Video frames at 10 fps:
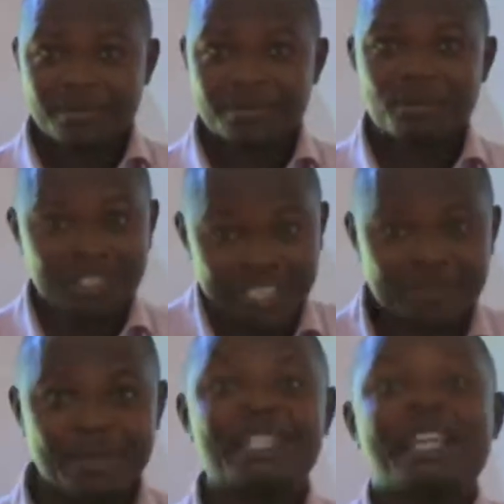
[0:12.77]
most
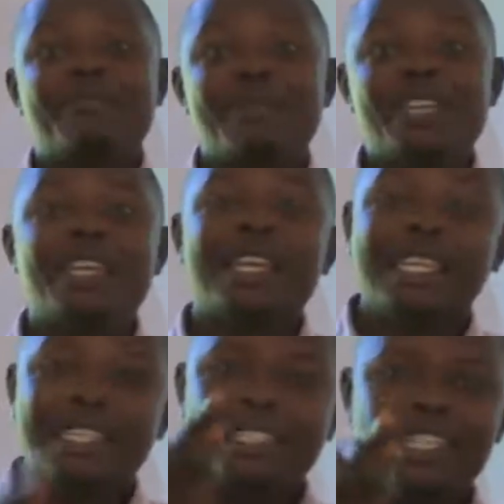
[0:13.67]
especially me,
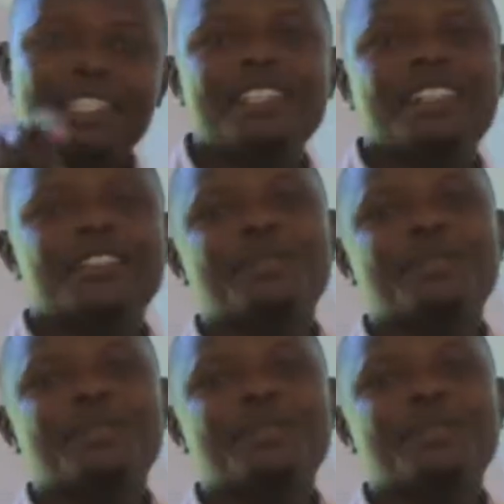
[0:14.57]
teaching you